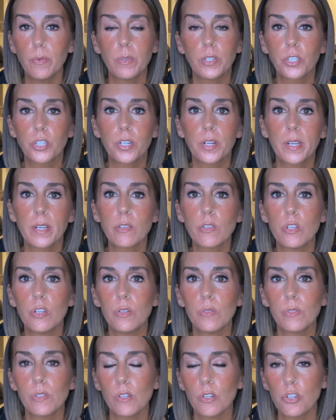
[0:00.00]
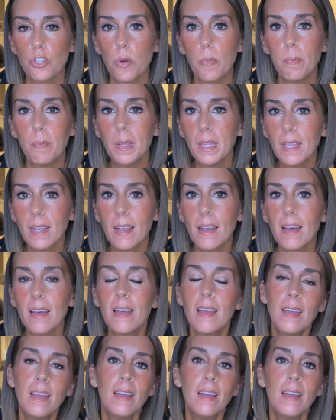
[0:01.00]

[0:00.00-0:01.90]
returning to social media.